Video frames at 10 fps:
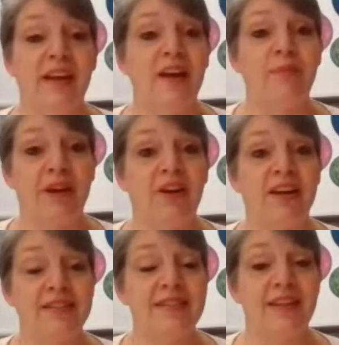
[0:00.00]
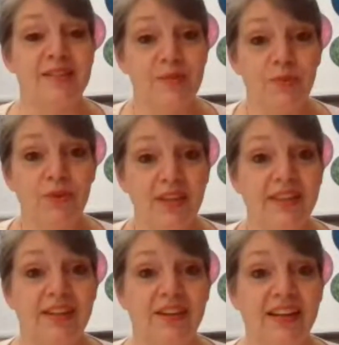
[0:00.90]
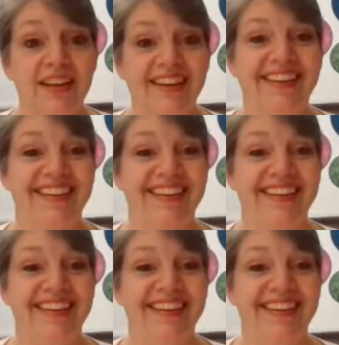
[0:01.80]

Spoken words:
about Einstein's spooky theory